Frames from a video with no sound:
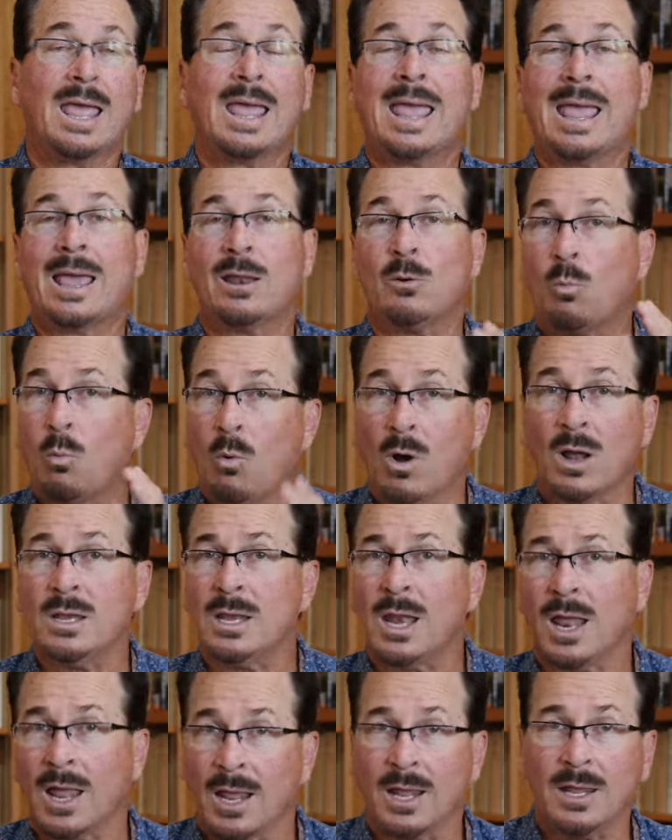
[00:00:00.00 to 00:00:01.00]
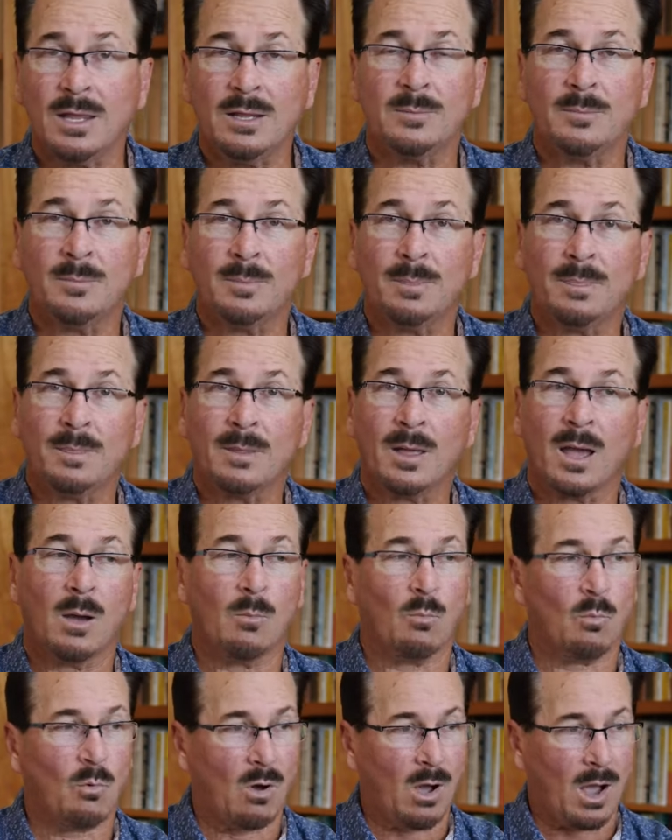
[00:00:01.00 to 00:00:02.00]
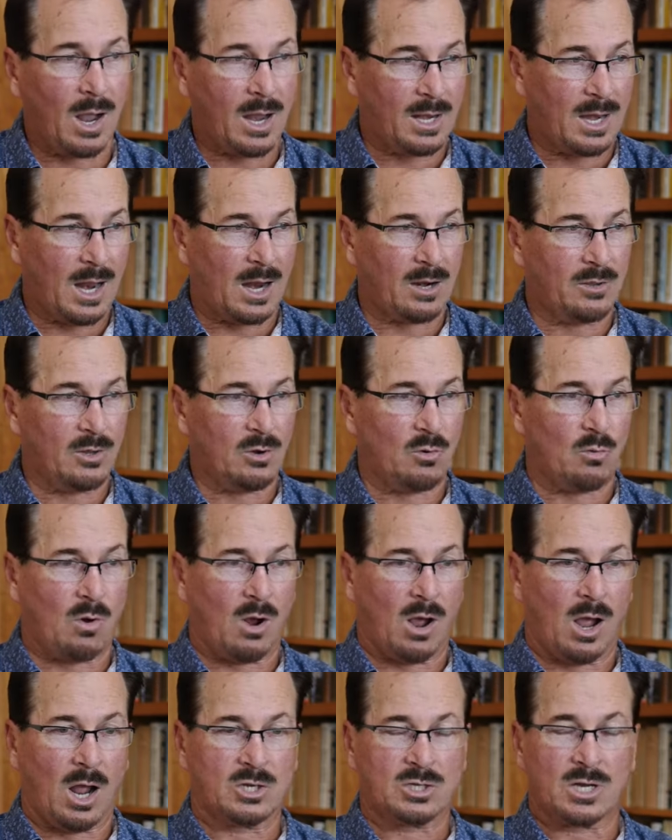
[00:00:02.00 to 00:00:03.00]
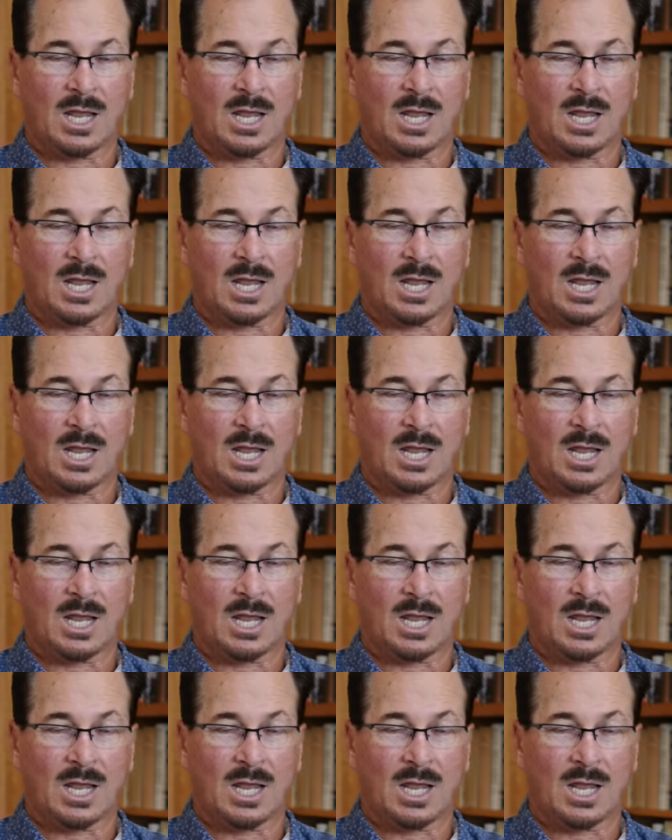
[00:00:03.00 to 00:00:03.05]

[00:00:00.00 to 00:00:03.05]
And one day, I'm walking out of the garage.